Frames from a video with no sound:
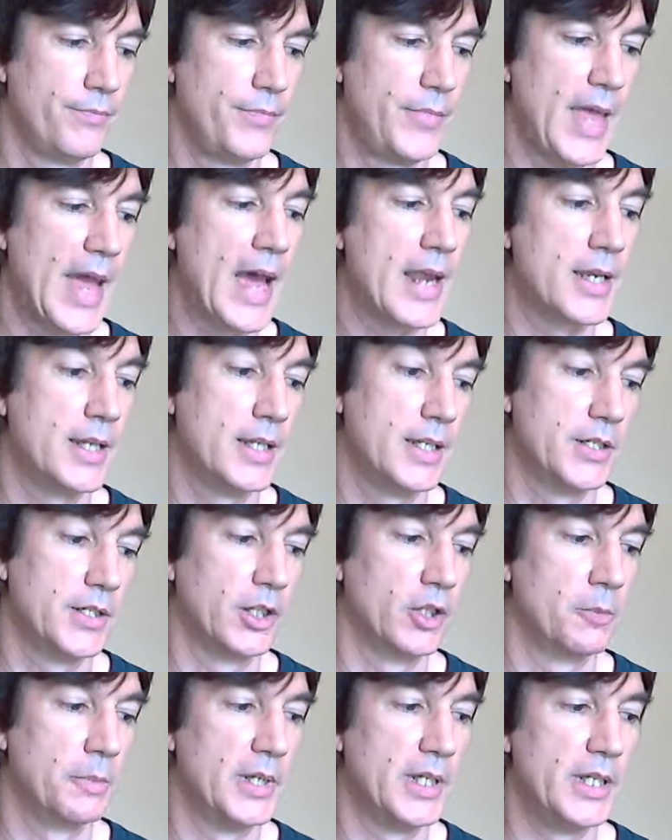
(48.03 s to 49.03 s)
that is
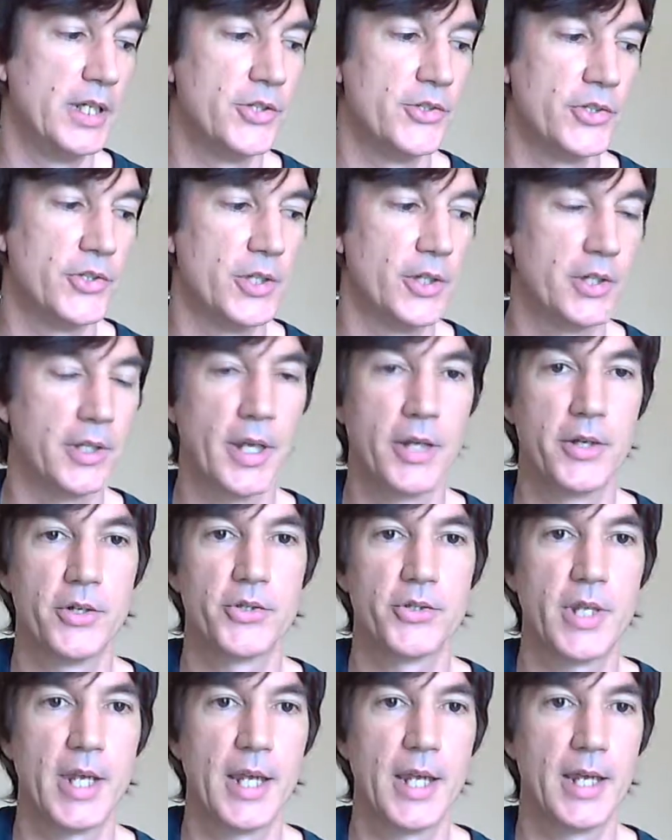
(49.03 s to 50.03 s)
a little bit easier to
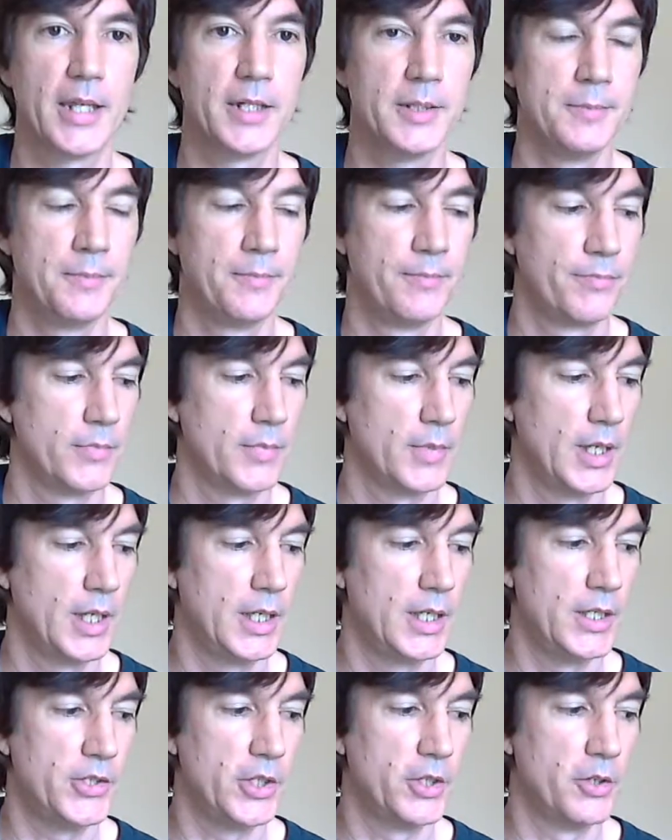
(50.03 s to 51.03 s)
understand
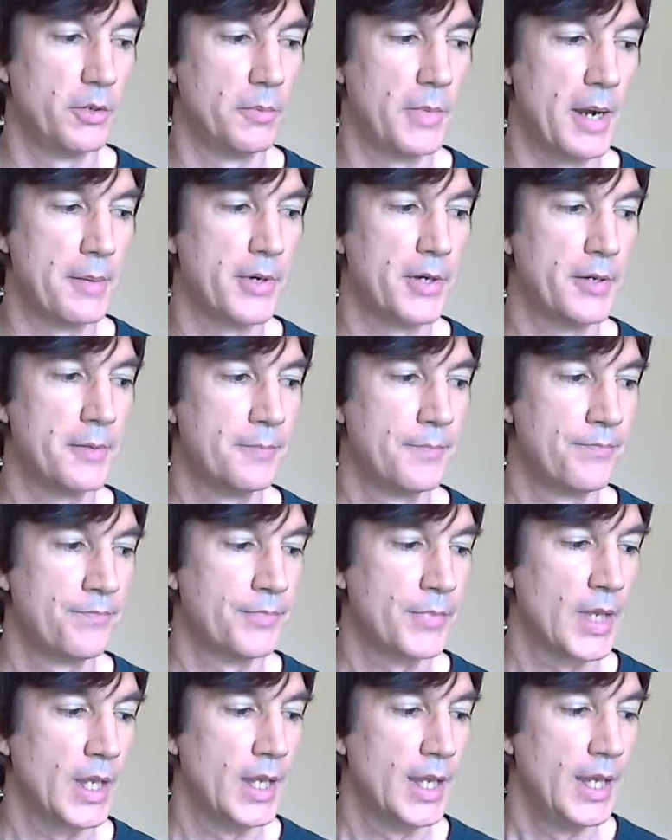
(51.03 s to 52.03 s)
and easy to remember.
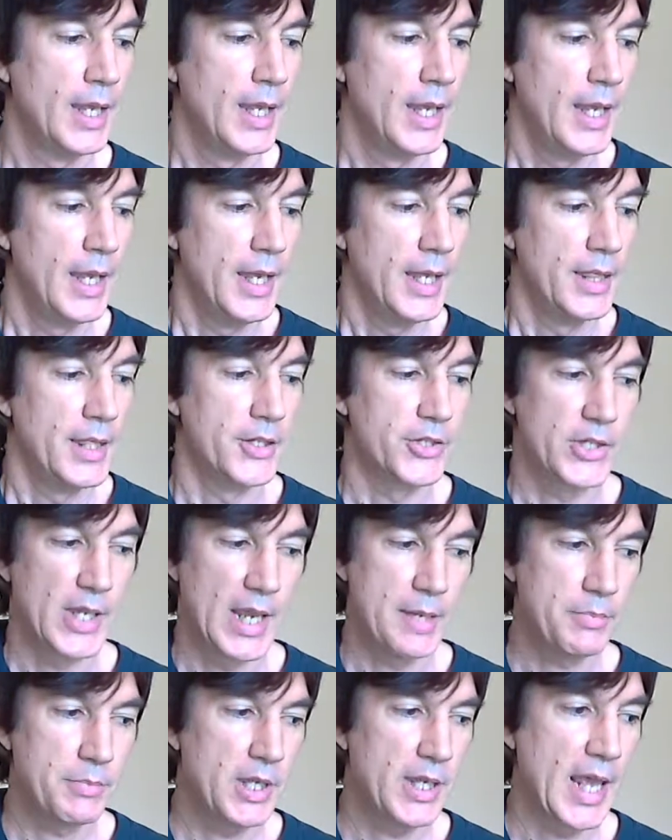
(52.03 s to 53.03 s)
The
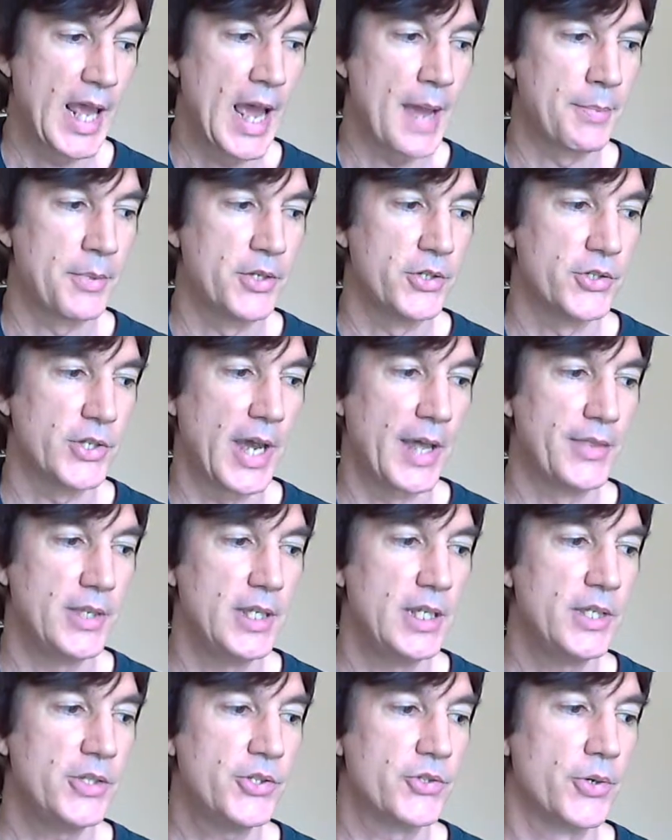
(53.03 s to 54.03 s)
same thing happens on the
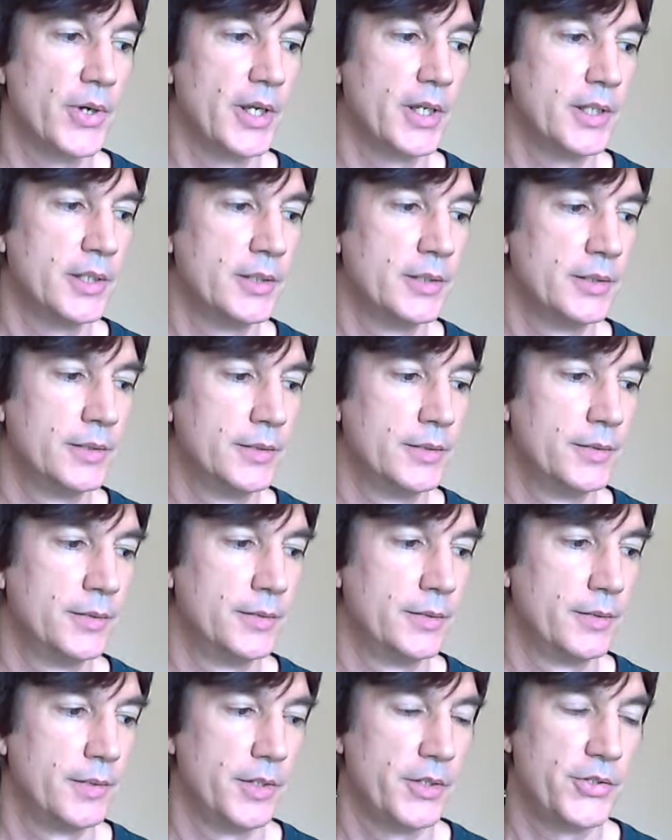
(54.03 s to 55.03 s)
E string,
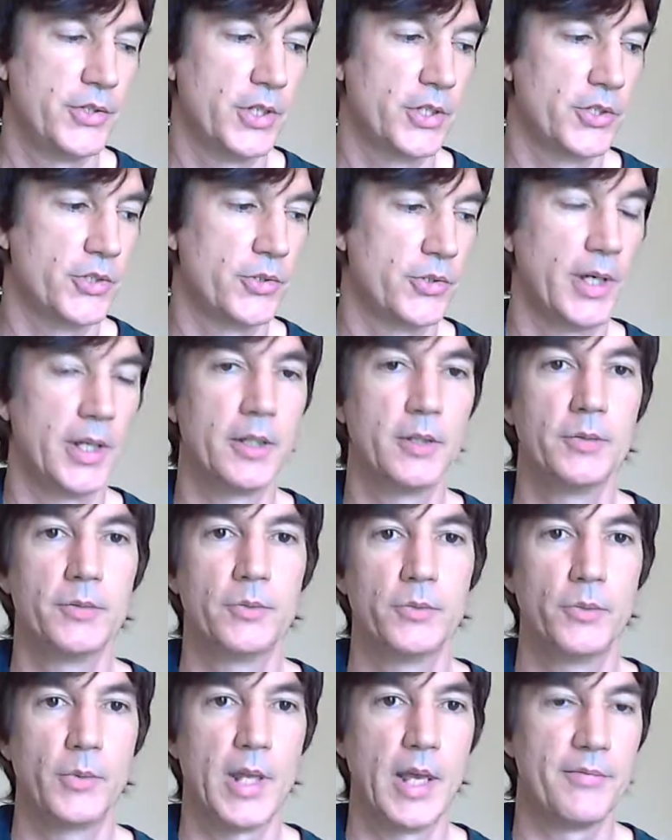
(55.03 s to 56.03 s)
6th string.
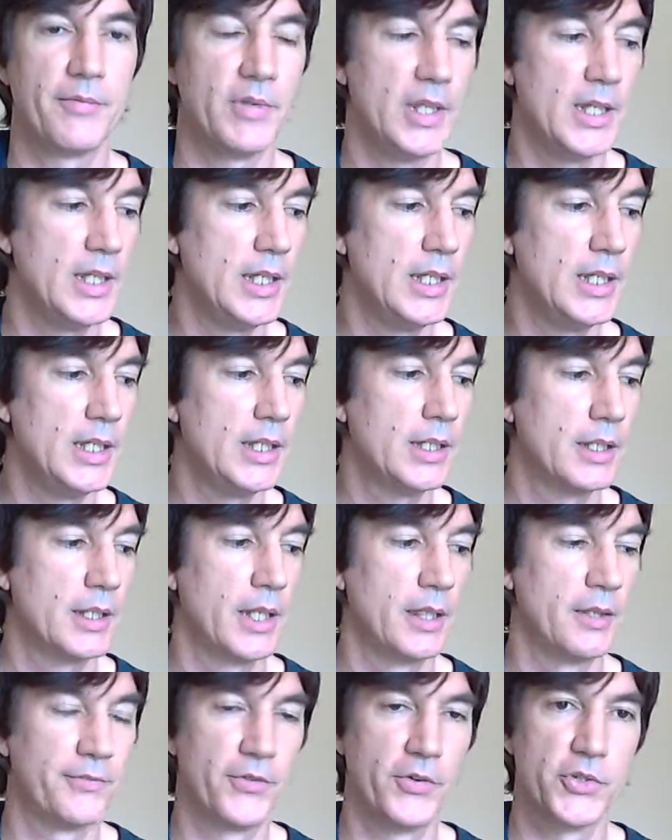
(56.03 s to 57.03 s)
We have E,
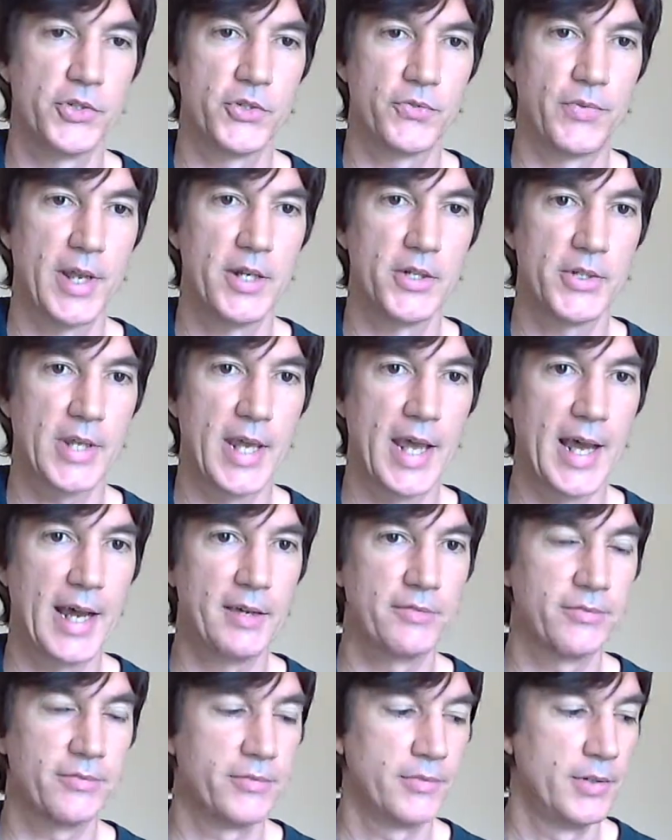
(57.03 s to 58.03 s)
then the 1st fret is
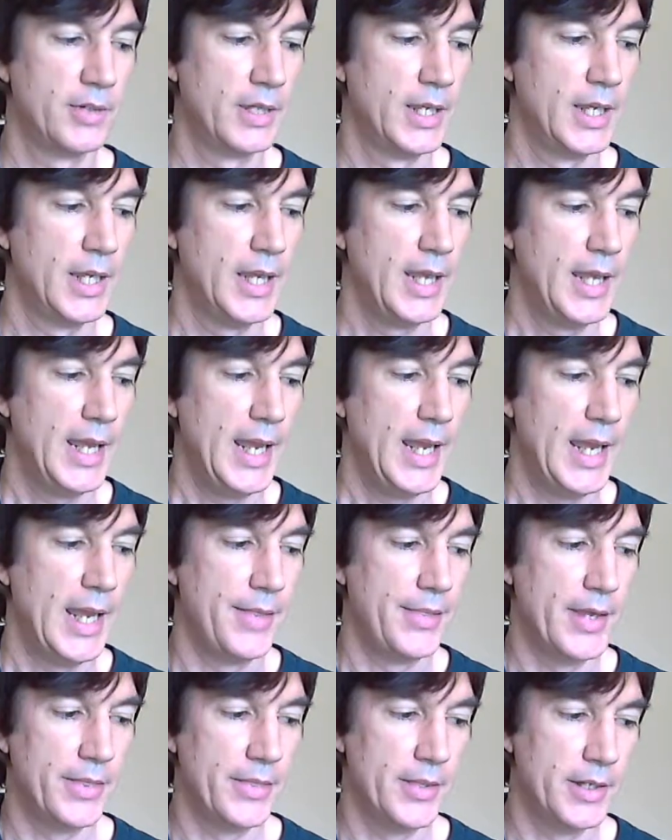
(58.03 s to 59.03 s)
F,
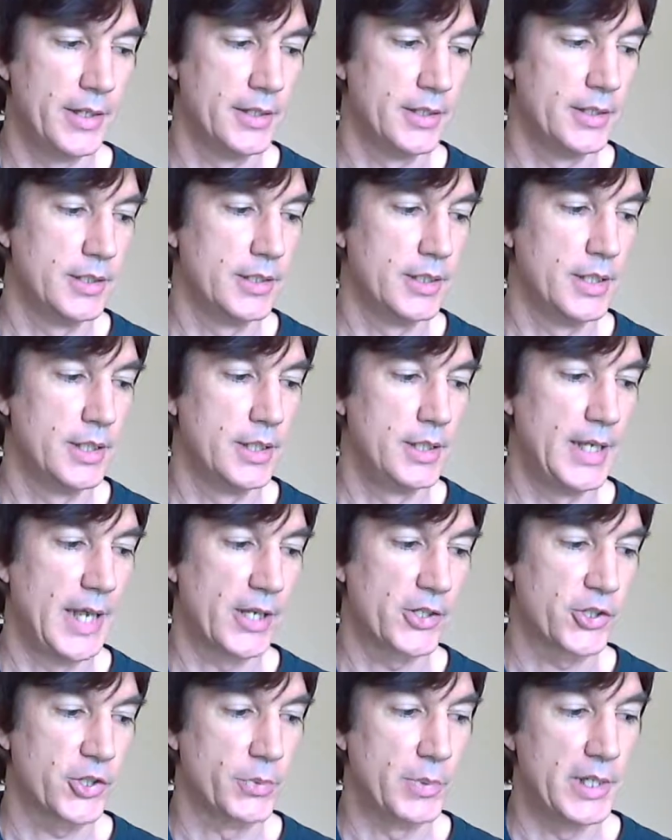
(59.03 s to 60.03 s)
and then the
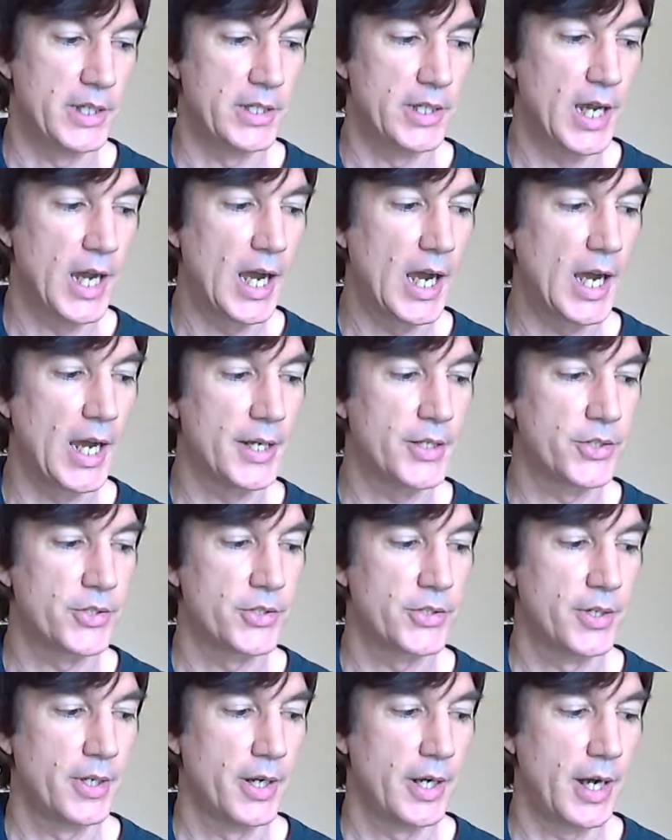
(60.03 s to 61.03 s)
next 3
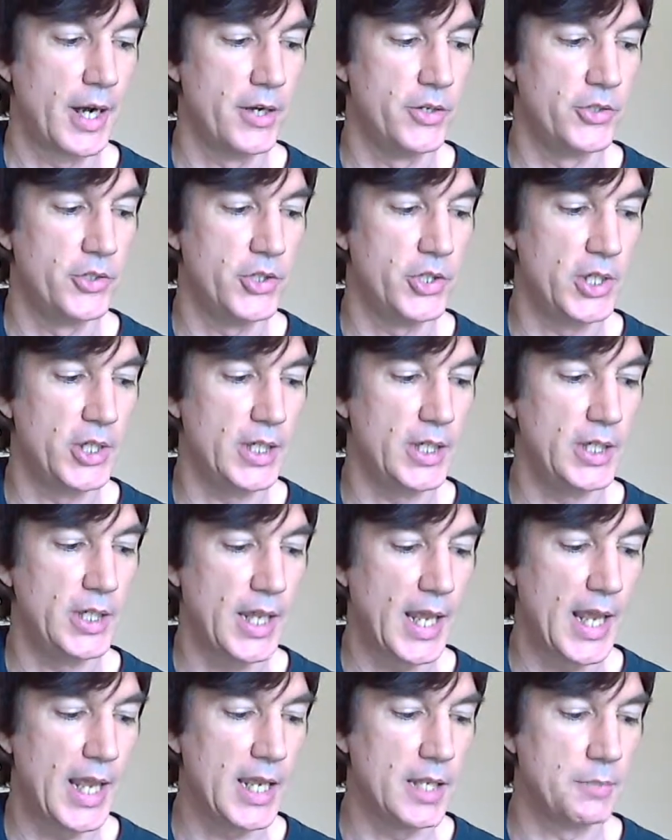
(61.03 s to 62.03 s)
dots are
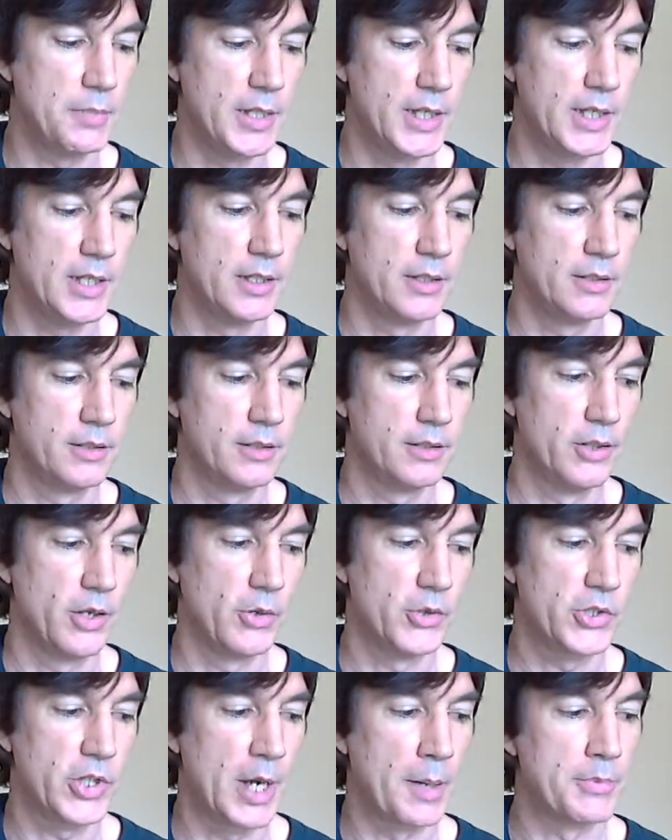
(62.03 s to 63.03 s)
G, A, B,
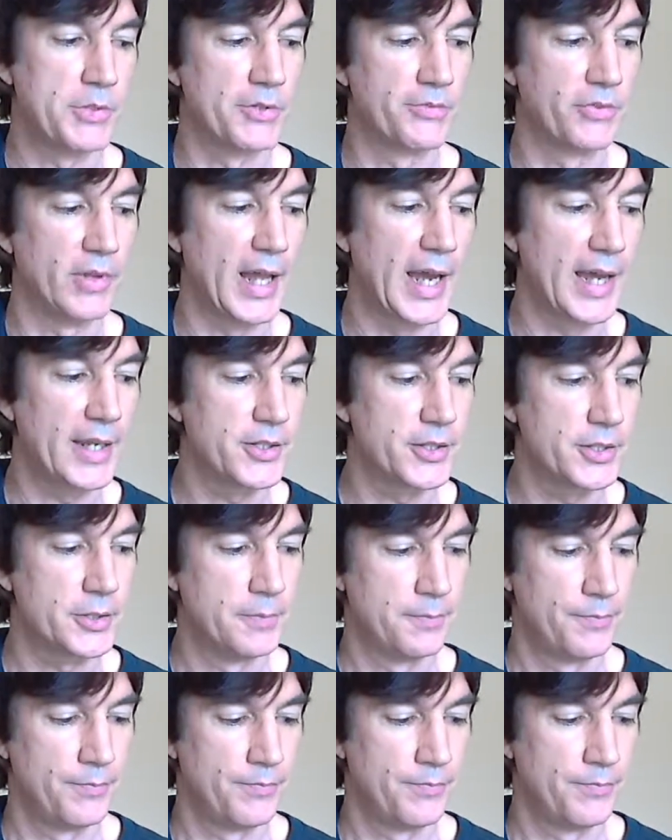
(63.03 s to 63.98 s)
no sharps or flats.